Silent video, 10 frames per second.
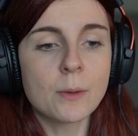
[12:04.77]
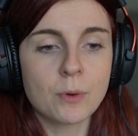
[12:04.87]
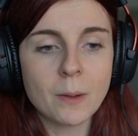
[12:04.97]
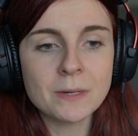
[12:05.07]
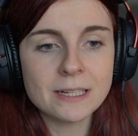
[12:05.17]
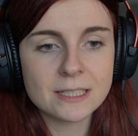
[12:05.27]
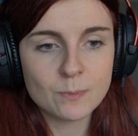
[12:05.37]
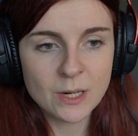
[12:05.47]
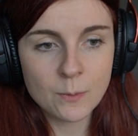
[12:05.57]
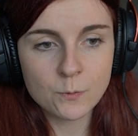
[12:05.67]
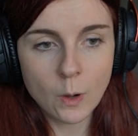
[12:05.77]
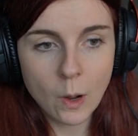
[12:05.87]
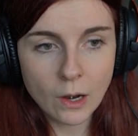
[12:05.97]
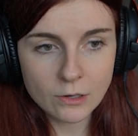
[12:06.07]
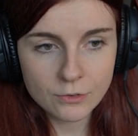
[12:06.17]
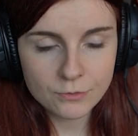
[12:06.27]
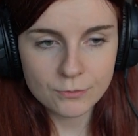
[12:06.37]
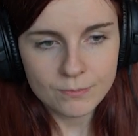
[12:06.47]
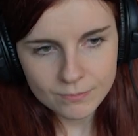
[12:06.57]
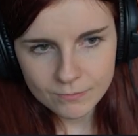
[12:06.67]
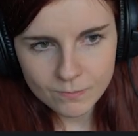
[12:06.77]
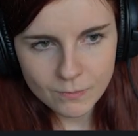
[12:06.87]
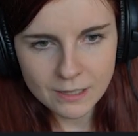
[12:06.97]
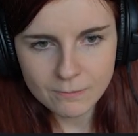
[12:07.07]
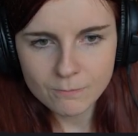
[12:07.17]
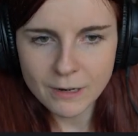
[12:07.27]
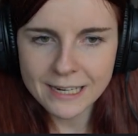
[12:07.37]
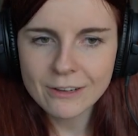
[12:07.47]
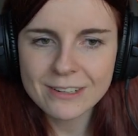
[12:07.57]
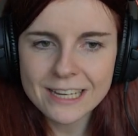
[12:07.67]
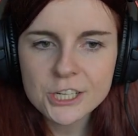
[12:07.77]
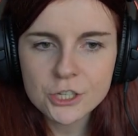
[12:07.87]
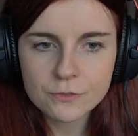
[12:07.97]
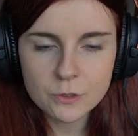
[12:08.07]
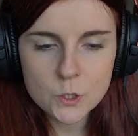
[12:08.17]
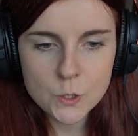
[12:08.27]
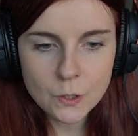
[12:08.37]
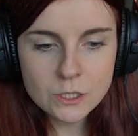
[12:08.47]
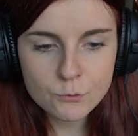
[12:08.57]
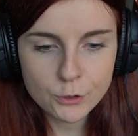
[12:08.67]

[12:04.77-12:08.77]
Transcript: Promtail spin up for all of, well, running on each of those nodes.